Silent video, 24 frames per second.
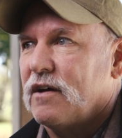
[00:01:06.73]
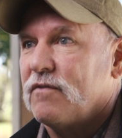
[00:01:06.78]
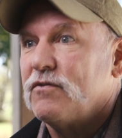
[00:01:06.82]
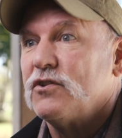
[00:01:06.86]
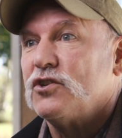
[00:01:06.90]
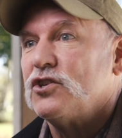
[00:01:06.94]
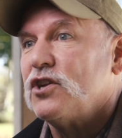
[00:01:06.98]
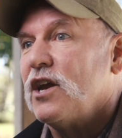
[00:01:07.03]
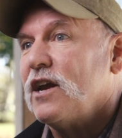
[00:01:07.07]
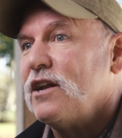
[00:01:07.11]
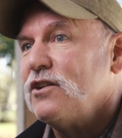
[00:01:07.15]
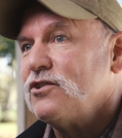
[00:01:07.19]
of a
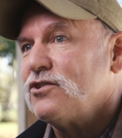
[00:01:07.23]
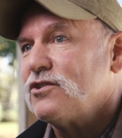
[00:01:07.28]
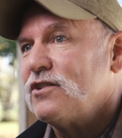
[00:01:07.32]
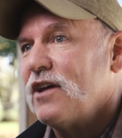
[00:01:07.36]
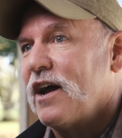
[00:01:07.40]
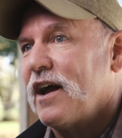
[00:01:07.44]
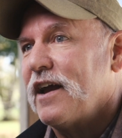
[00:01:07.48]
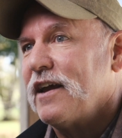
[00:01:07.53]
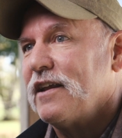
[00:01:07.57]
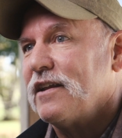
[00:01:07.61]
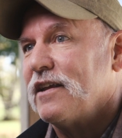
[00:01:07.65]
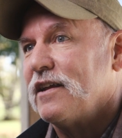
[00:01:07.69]
changed
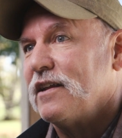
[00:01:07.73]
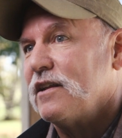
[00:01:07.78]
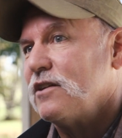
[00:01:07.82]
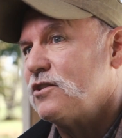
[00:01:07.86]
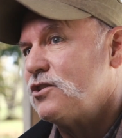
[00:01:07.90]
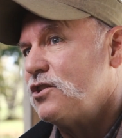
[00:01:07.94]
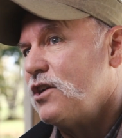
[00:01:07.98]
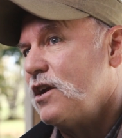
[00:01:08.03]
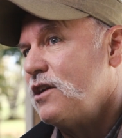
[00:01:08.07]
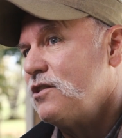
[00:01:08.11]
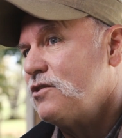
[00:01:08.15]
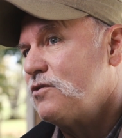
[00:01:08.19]
diet and a
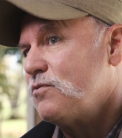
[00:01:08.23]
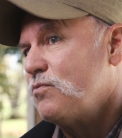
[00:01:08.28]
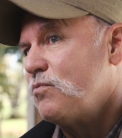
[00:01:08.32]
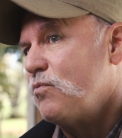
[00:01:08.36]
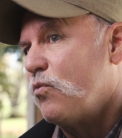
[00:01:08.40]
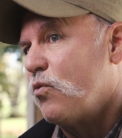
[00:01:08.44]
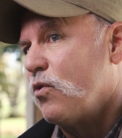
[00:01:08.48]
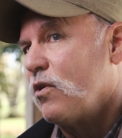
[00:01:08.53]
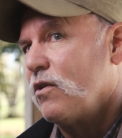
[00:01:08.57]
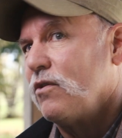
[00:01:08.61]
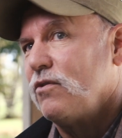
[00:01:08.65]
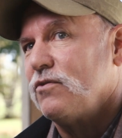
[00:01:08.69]
changed
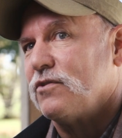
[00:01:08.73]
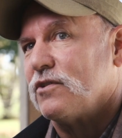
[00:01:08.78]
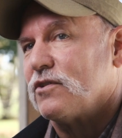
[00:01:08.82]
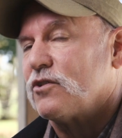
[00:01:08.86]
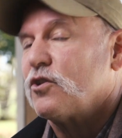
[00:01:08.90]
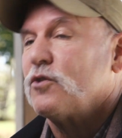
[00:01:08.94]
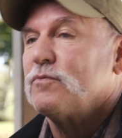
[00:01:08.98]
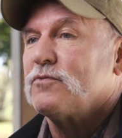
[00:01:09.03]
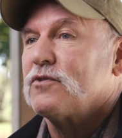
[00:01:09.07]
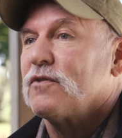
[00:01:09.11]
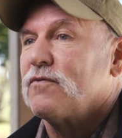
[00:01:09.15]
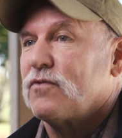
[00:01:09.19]
world in
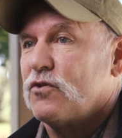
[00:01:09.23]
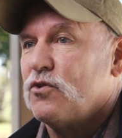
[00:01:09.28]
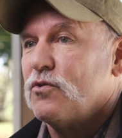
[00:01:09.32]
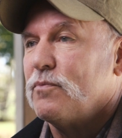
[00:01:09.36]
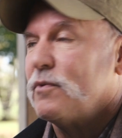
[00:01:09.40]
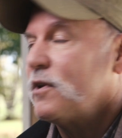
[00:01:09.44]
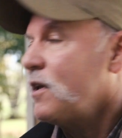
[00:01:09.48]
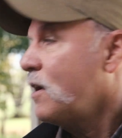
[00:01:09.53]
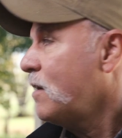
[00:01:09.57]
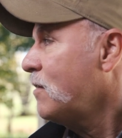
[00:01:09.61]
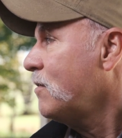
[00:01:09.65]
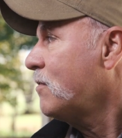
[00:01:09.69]
terms of
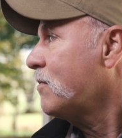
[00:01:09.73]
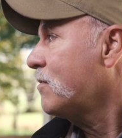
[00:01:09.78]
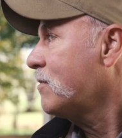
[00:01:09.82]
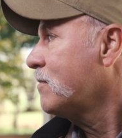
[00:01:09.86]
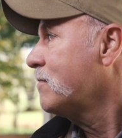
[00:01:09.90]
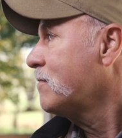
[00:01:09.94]
human health.